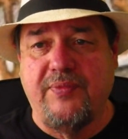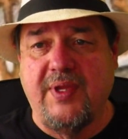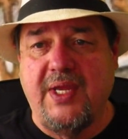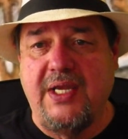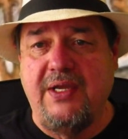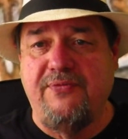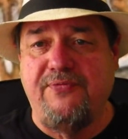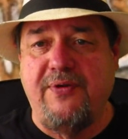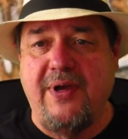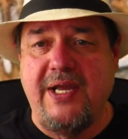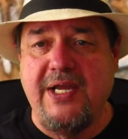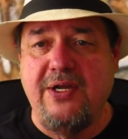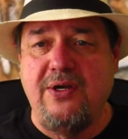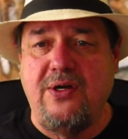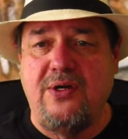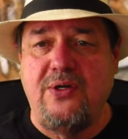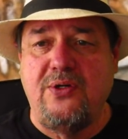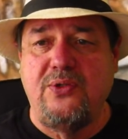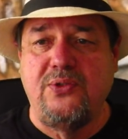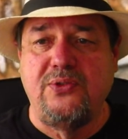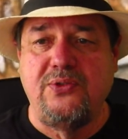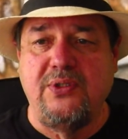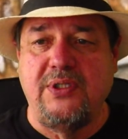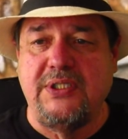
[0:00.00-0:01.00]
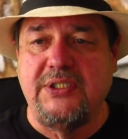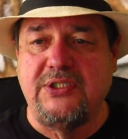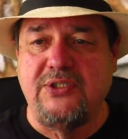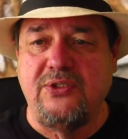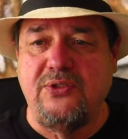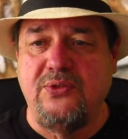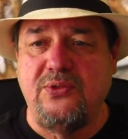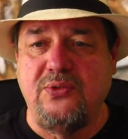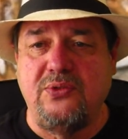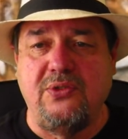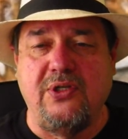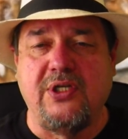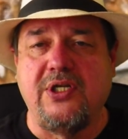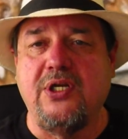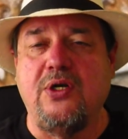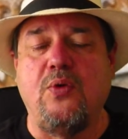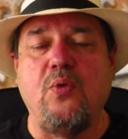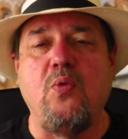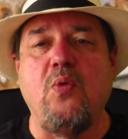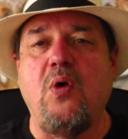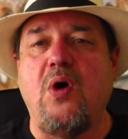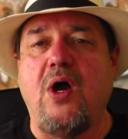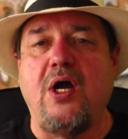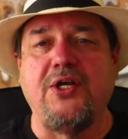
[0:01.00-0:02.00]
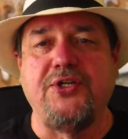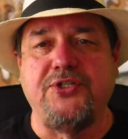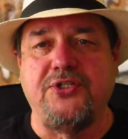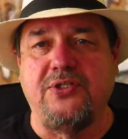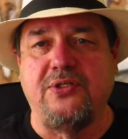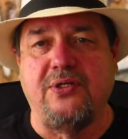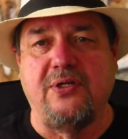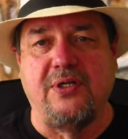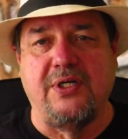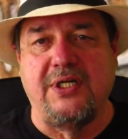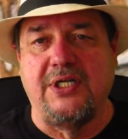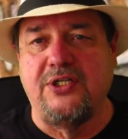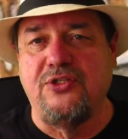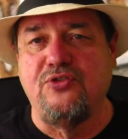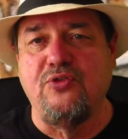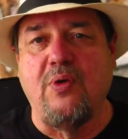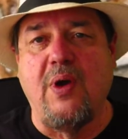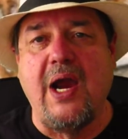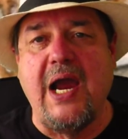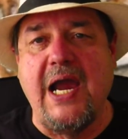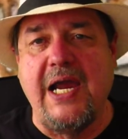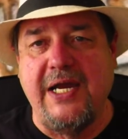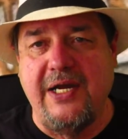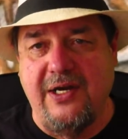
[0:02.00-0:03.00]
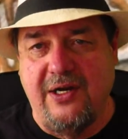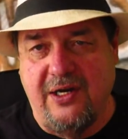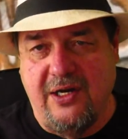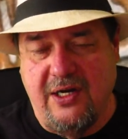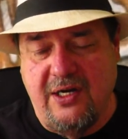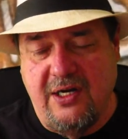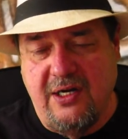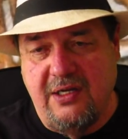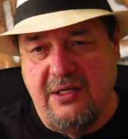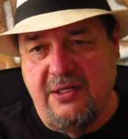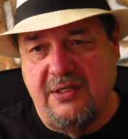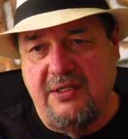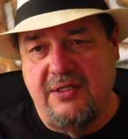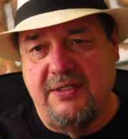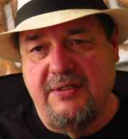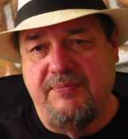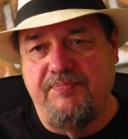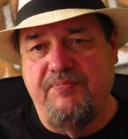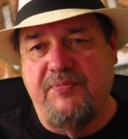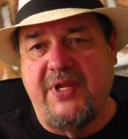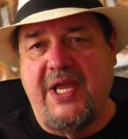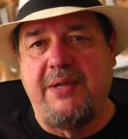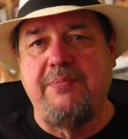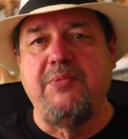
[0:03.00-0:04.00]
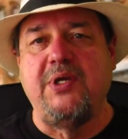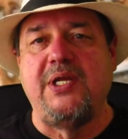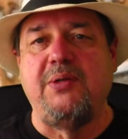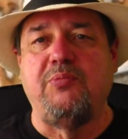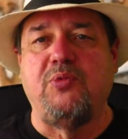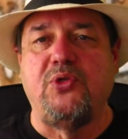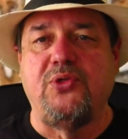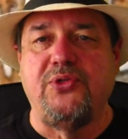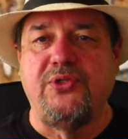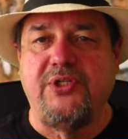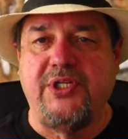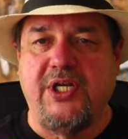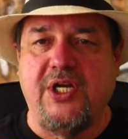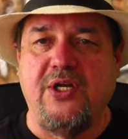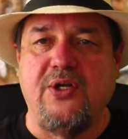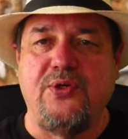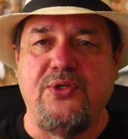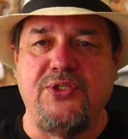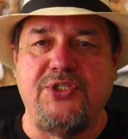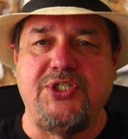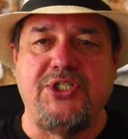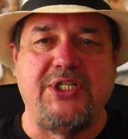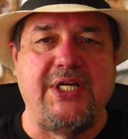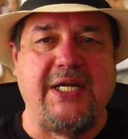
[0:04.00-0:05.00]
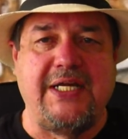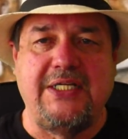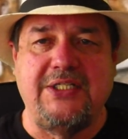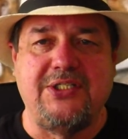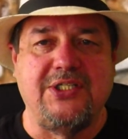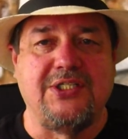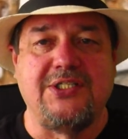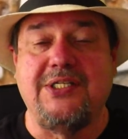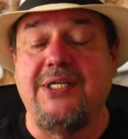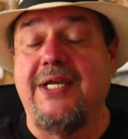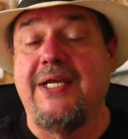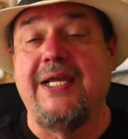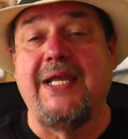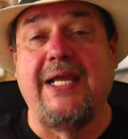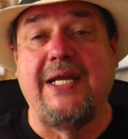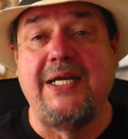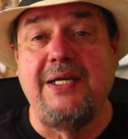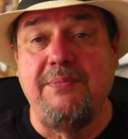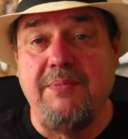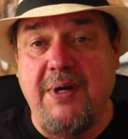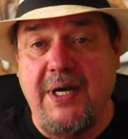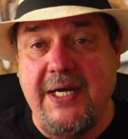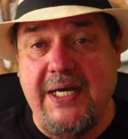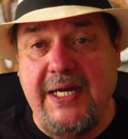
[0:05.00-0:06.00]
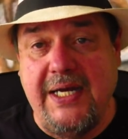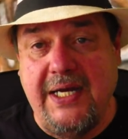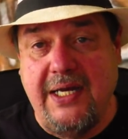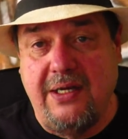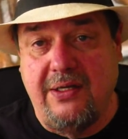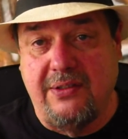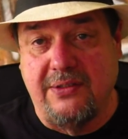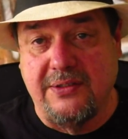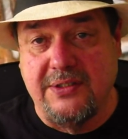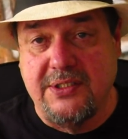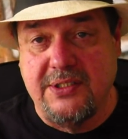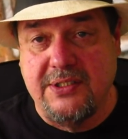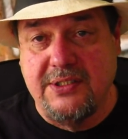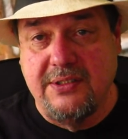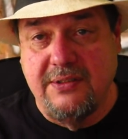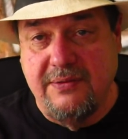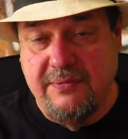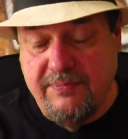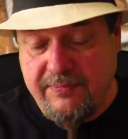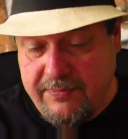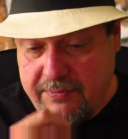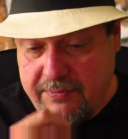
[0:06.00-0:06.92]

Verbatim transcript: If I go to look at a washer and a dryer, I'm able to negotiate just like anybody else.